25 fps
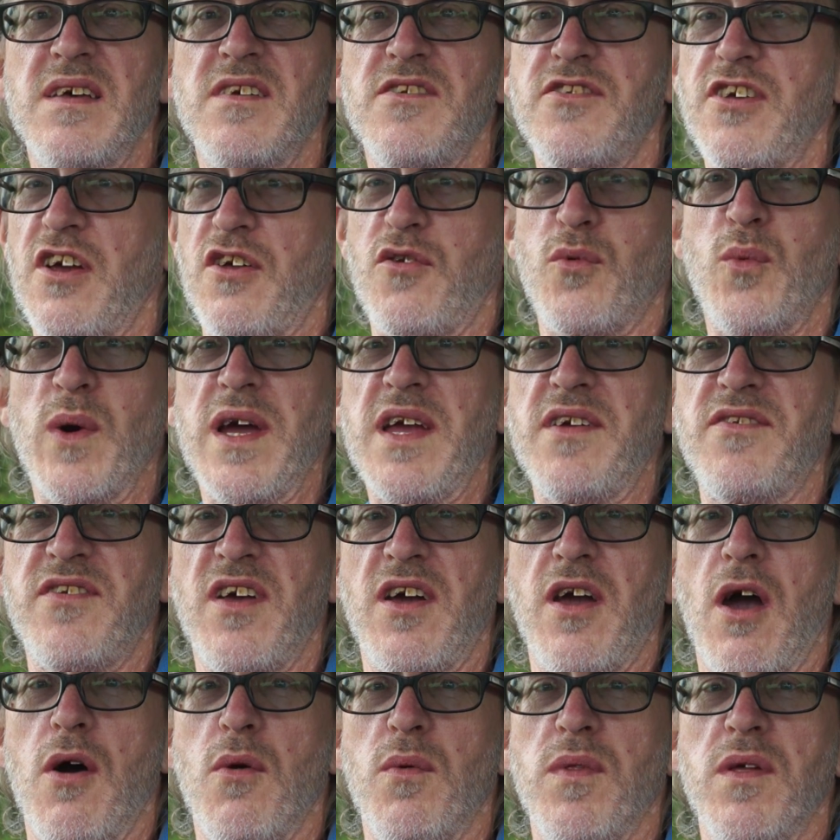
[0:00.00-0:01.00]
6 weeks
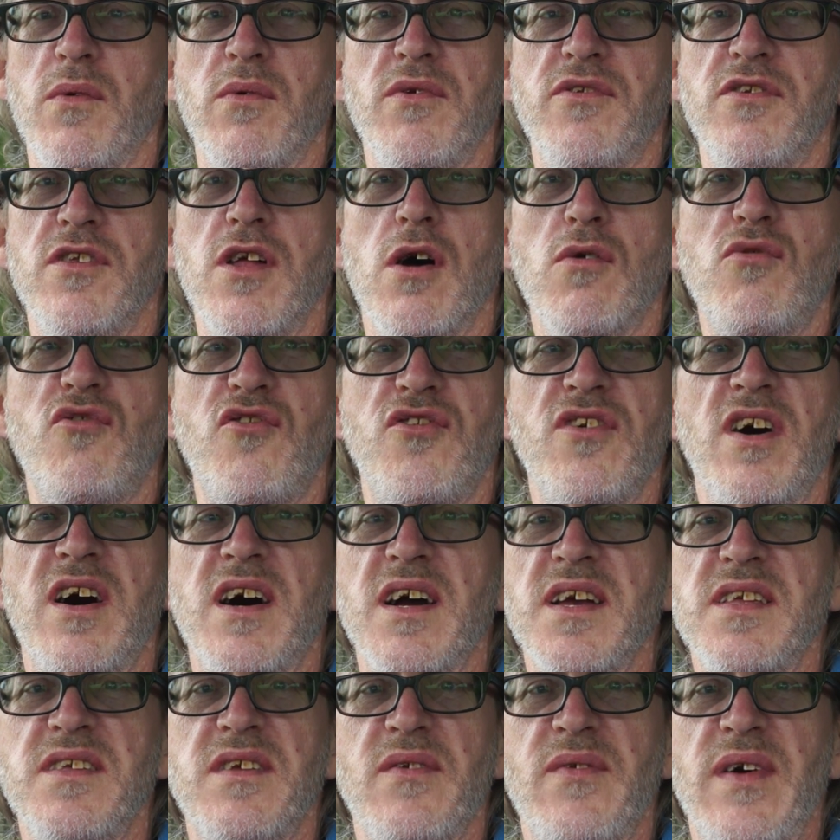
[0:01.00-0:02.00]
ago there was no
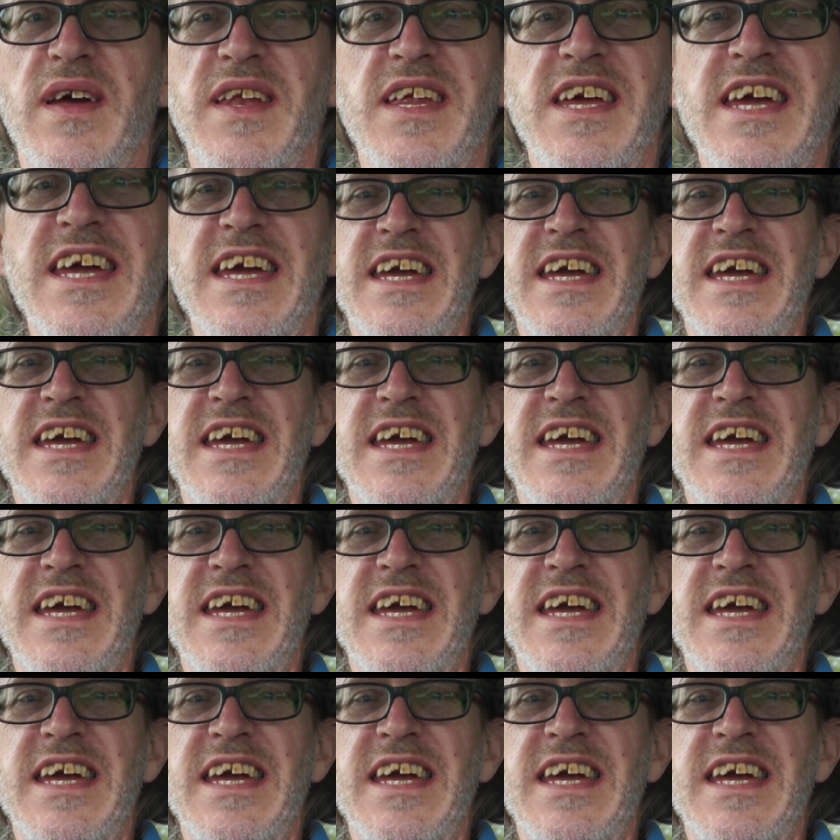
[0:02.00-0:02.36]
signs of any